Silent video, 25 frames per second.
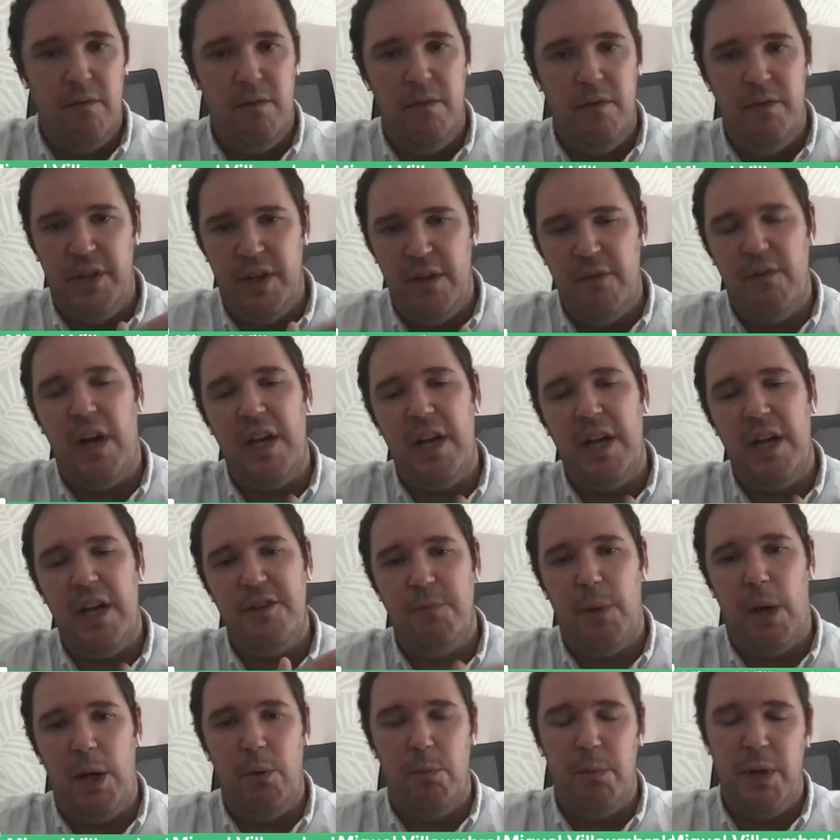
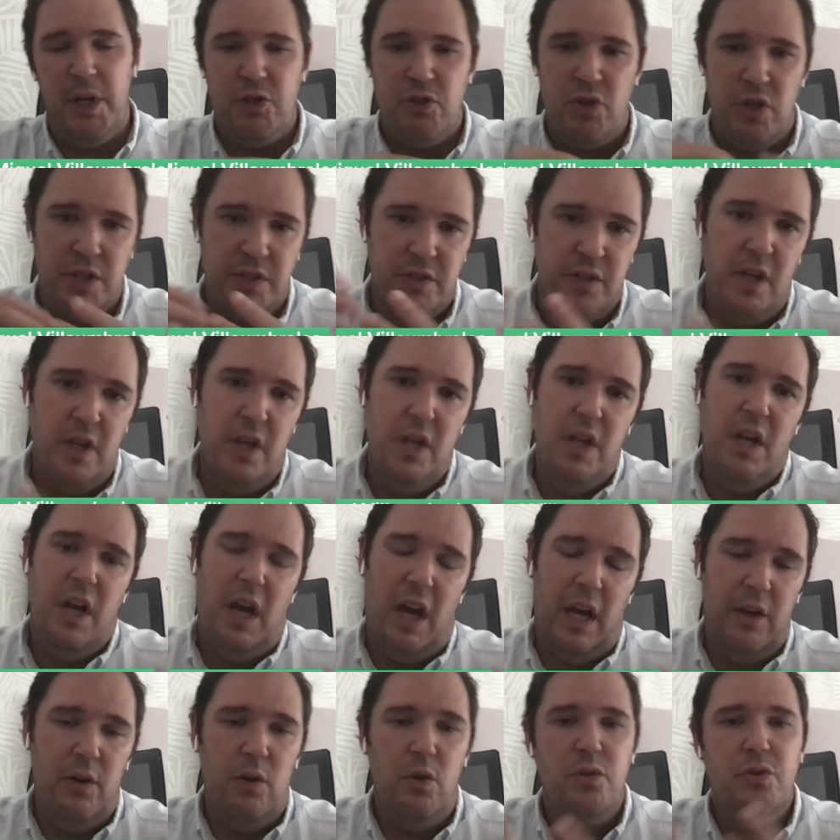device biometrics
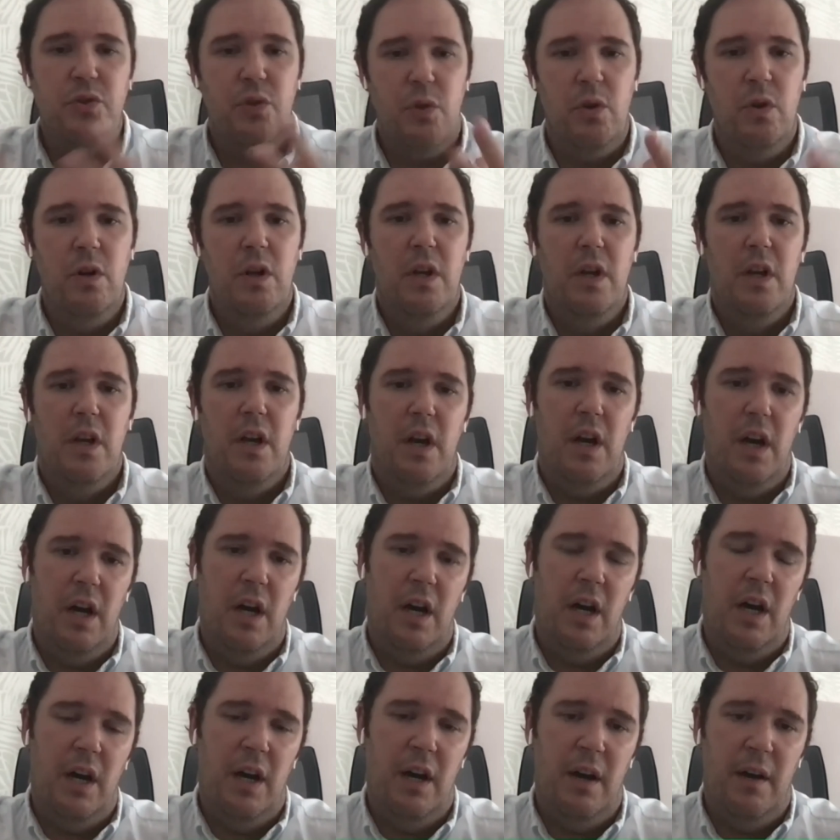and also
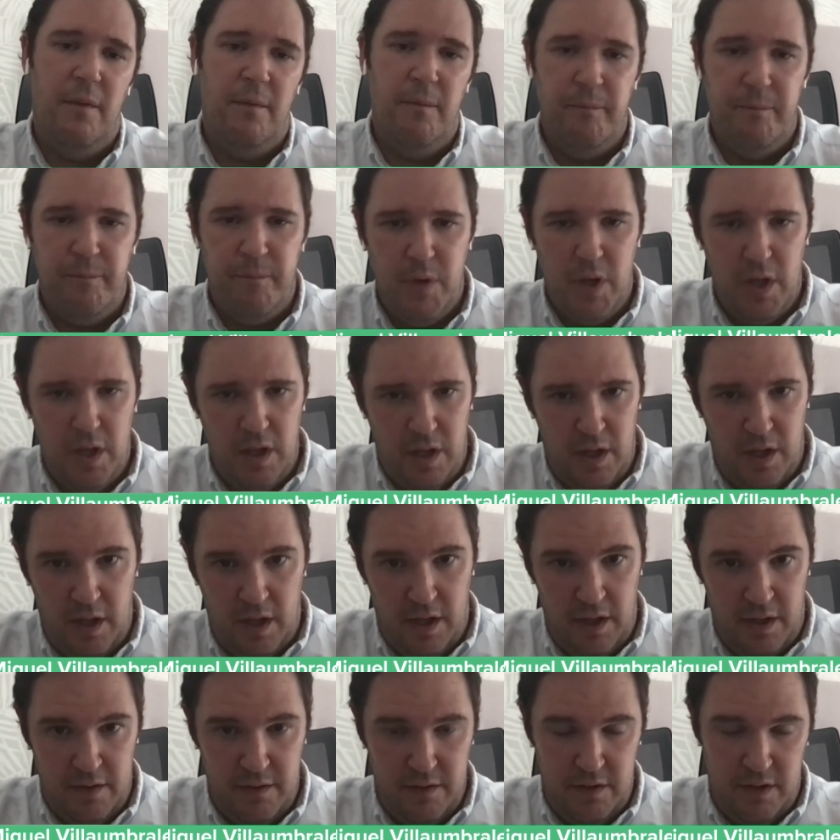um,
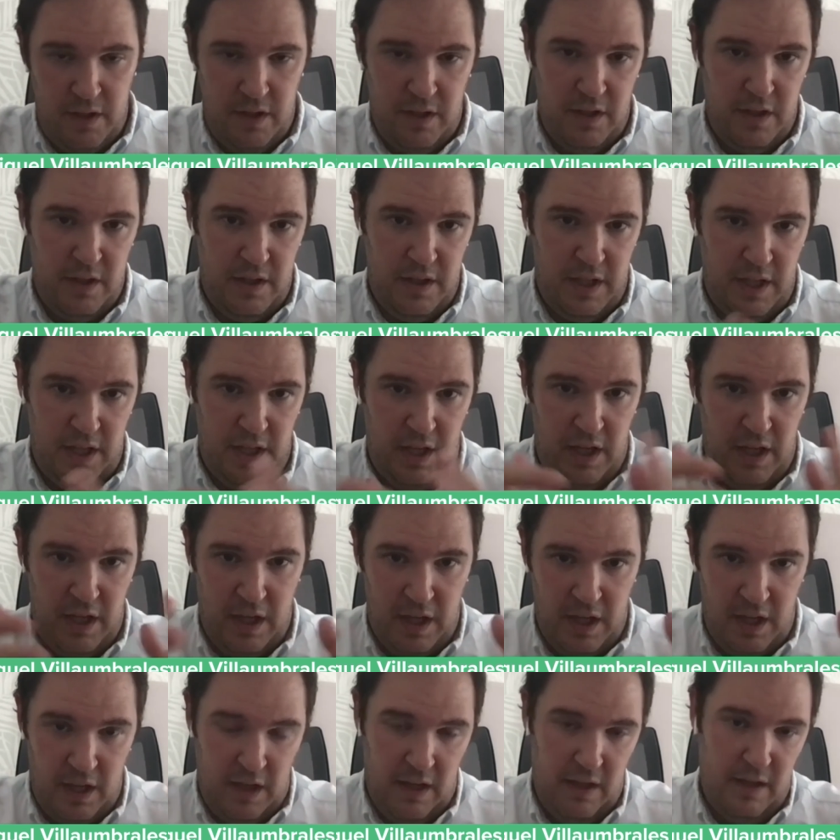uh, the,
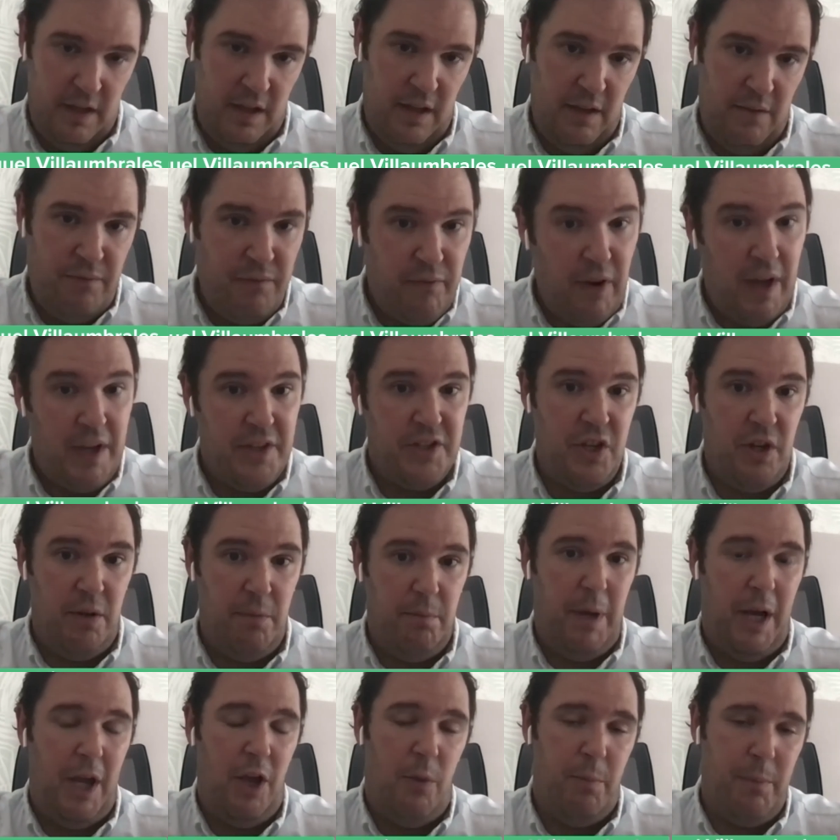the, the facial
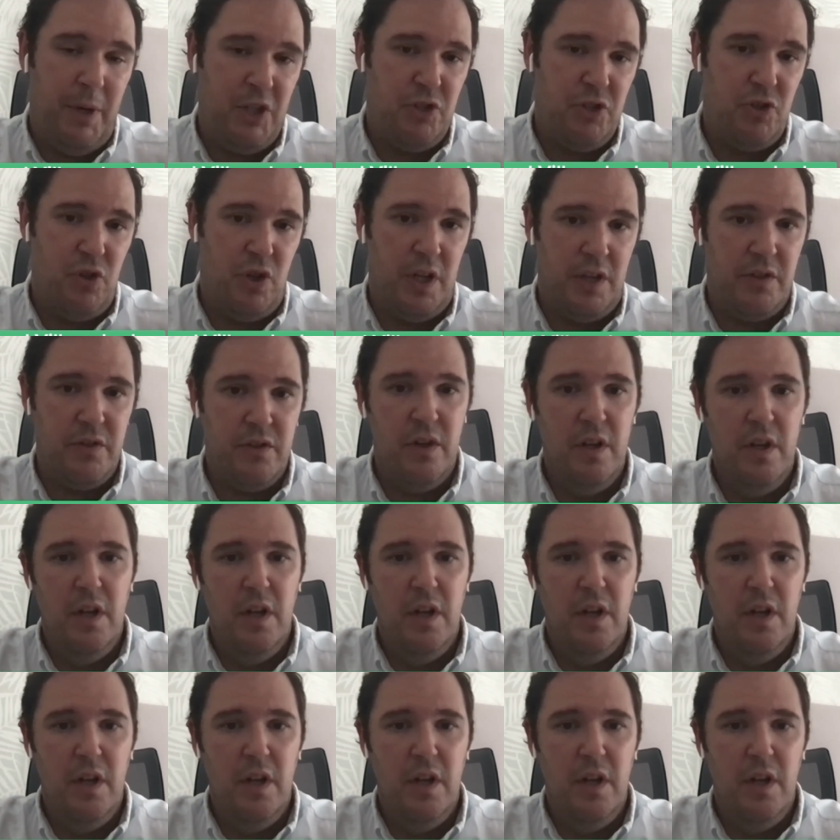biometrics